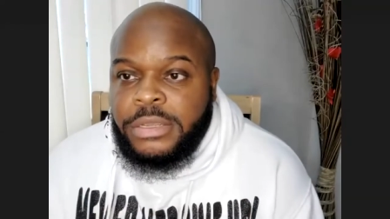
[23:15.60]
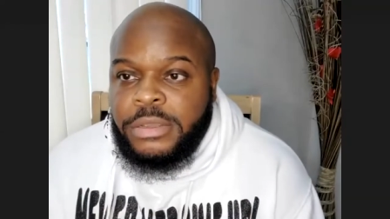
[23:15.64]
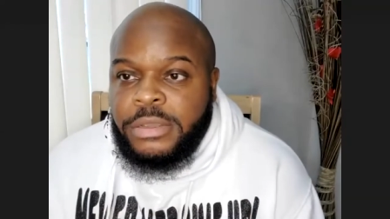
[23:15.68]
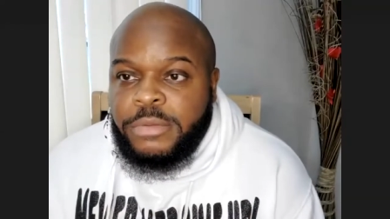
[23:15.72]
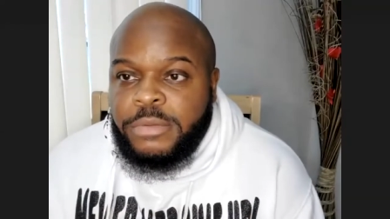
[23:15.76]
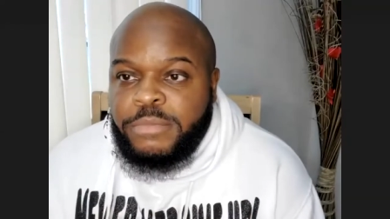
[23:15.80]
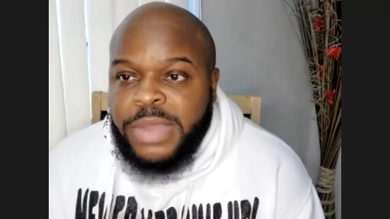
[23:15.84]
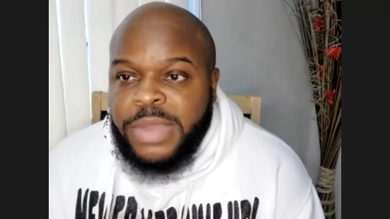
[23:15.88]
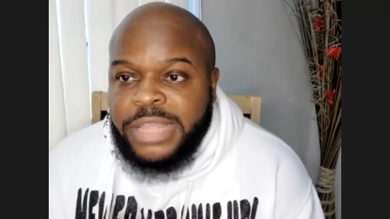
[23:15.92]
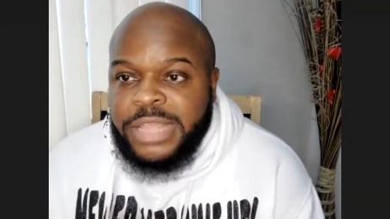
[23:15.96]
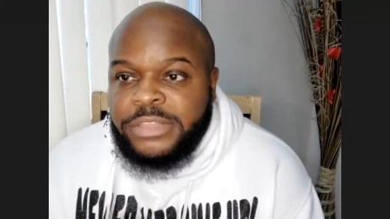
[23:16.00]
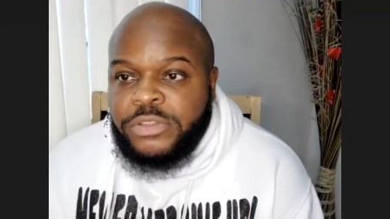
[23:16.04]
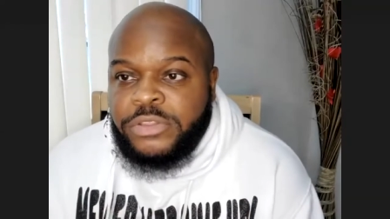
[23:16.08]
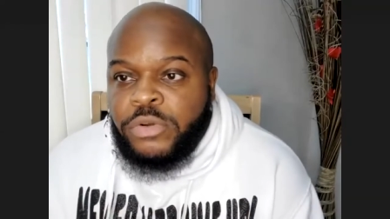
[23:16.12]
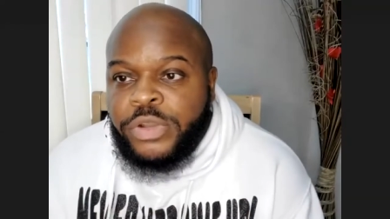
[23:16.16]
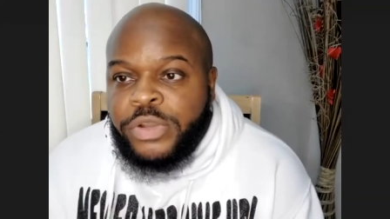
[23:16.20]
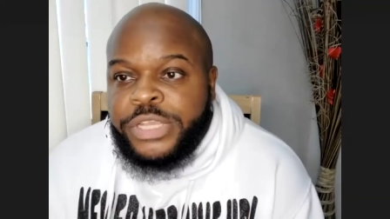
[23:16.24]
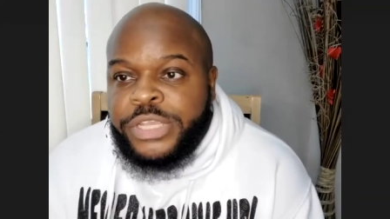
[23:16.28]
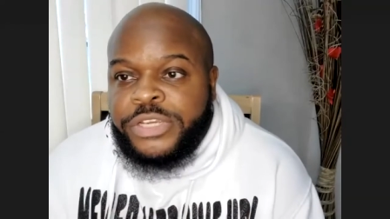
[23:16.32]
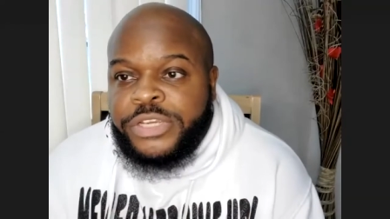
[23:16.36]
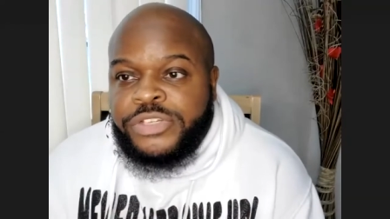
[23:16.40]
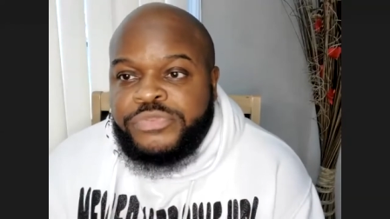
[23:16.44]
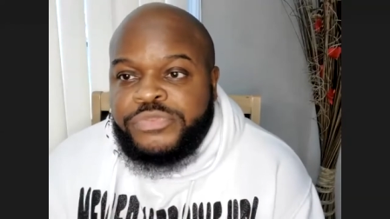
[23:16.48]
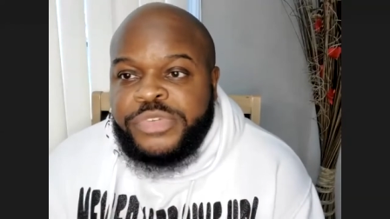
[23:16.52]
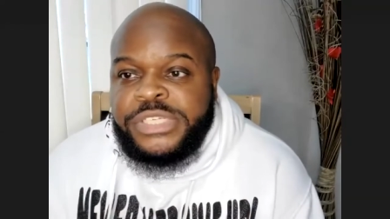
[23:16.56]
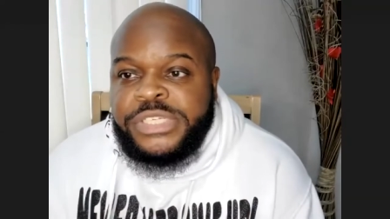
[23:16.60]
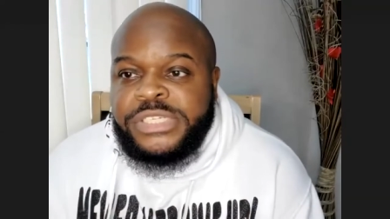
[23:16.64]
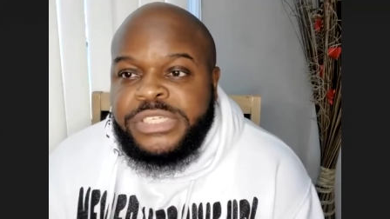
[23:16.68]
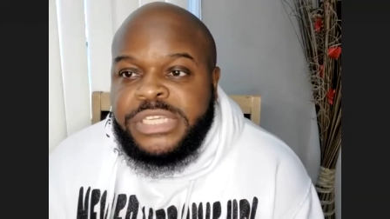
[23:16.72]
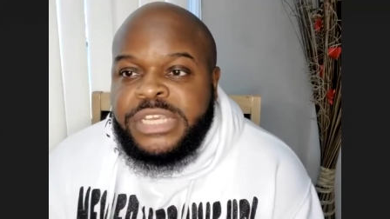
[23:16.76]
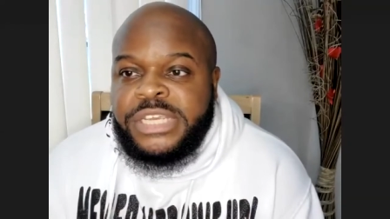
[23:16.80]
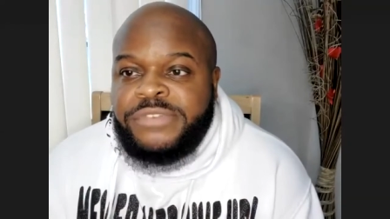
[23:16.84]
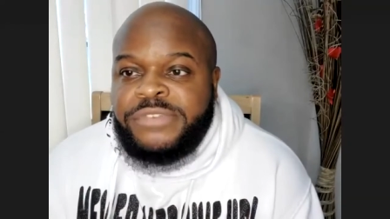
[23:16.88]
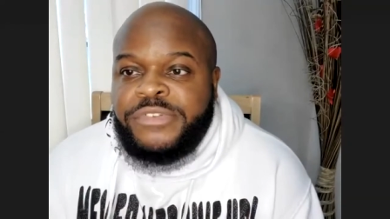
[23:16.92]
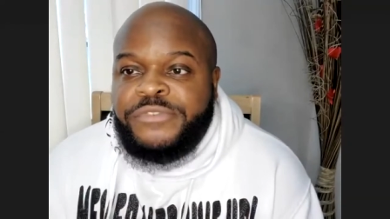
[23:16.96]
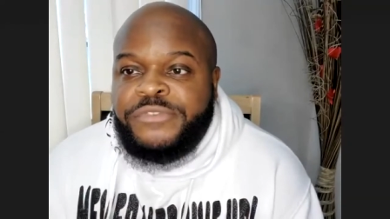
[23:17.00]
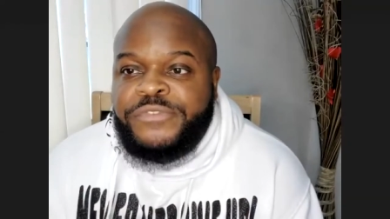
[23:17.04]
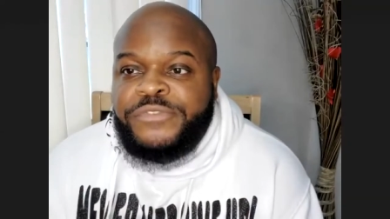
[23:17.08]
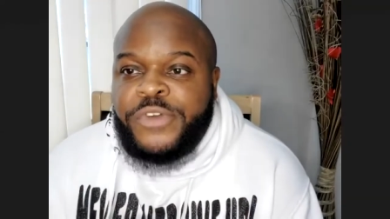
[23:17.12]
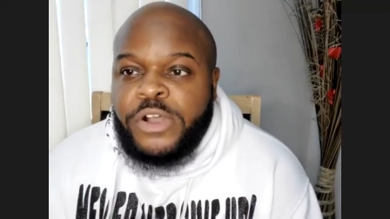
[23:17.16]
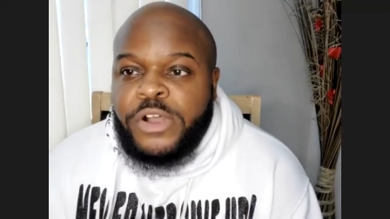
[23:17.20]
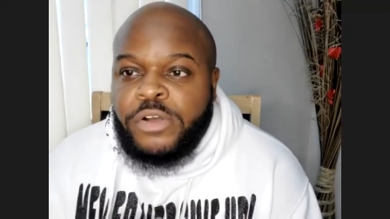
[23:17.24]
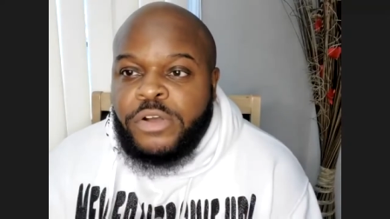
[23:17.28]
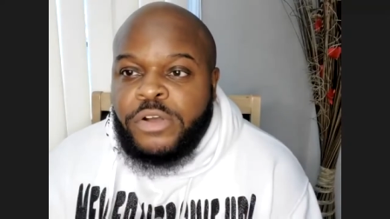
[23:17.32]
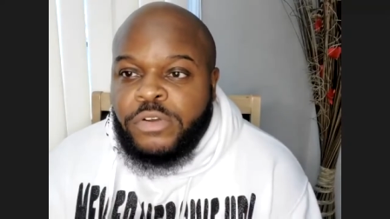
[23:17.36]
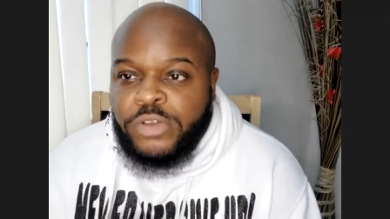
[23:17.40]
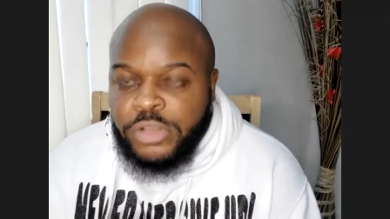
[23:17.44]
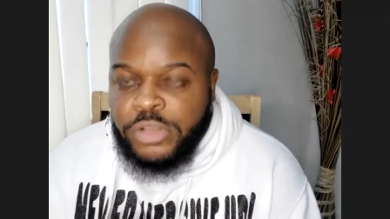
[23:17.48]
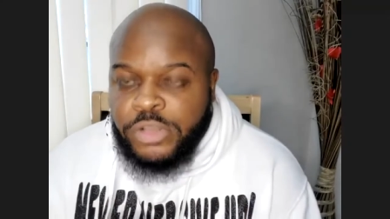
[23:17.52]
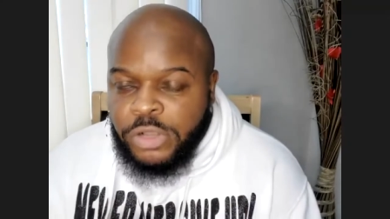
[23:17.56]
my lawyers received a
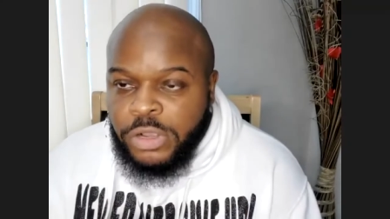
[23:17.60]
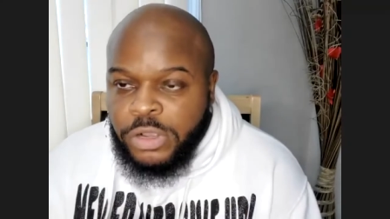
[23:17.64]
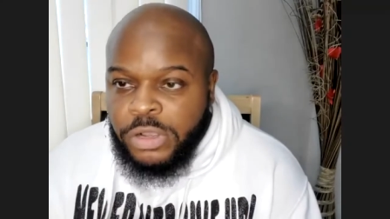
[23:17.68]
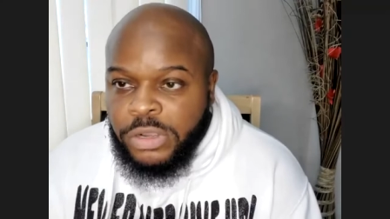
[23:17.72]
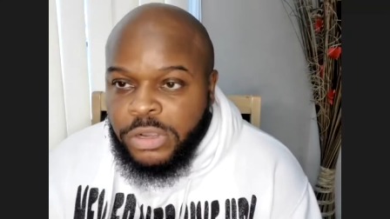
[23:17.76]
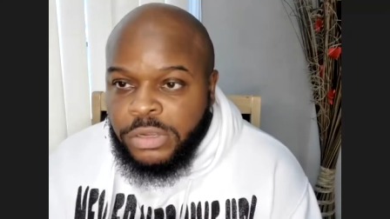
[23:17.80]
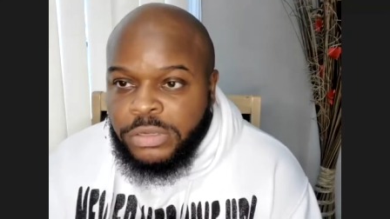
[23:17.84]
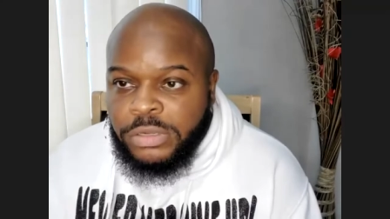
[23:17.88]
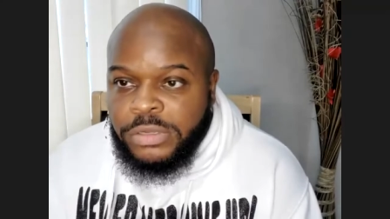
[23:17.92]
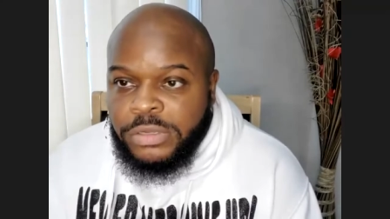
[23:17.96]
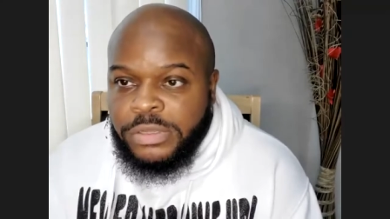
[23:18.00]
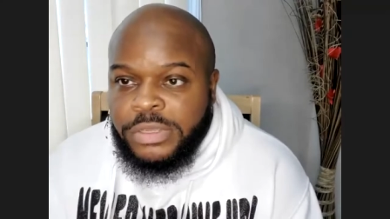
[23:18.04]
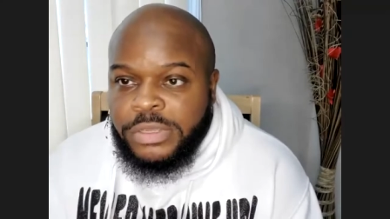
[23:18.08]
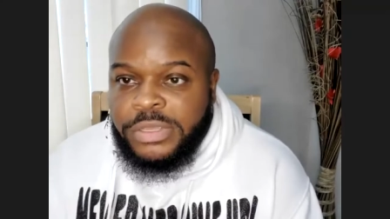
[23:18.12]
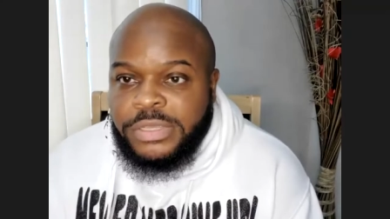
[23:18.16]
phone call